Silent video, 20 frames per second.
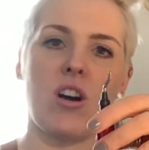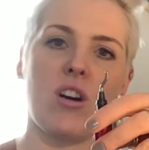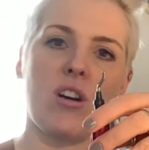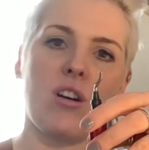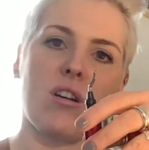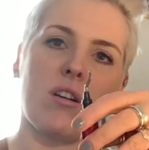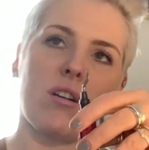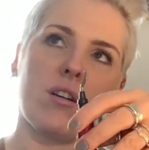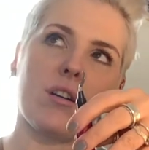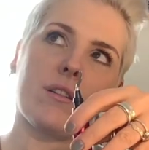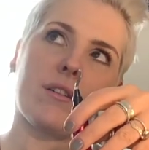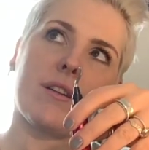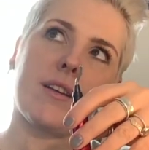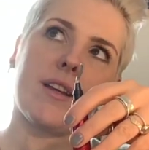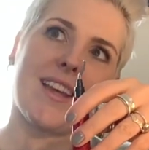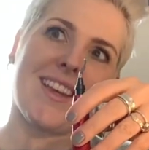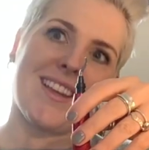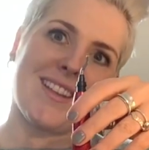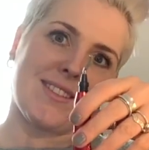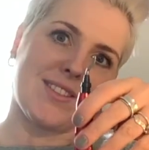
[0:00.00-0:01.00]
on
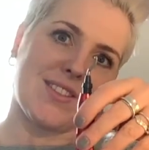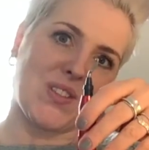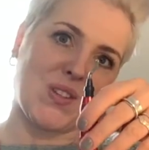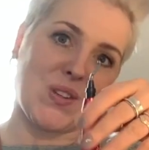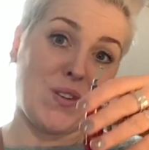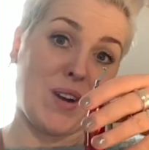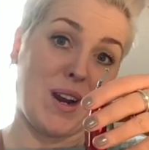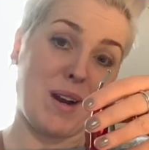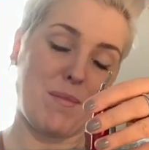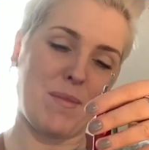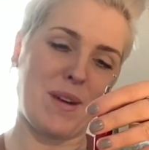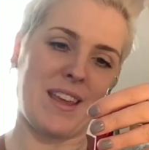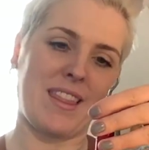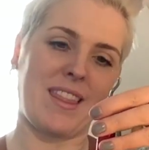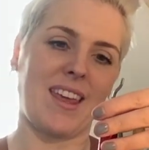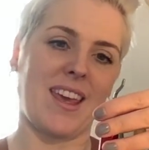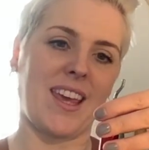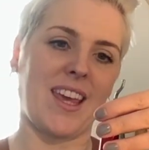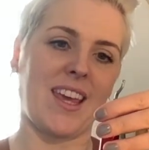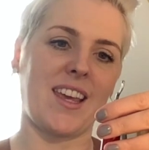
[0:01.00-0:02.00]
Instagram, I
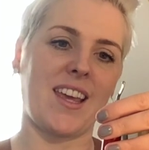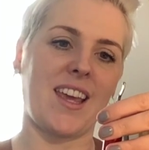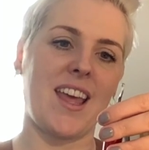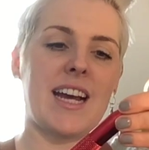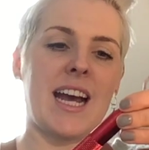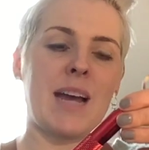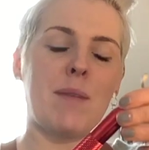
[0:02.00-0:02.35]
think.